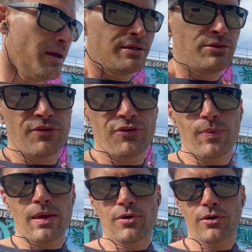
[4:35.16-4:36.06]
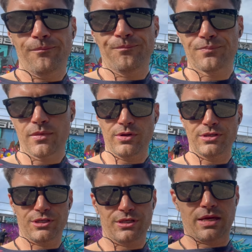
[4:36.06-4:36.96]
to a few people,
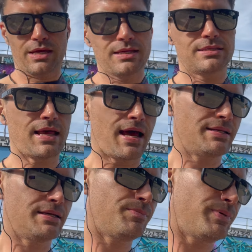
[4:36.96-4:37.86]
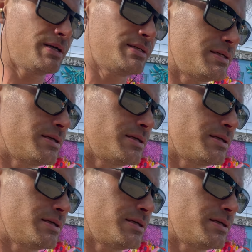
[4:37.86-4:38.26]
which is sad, but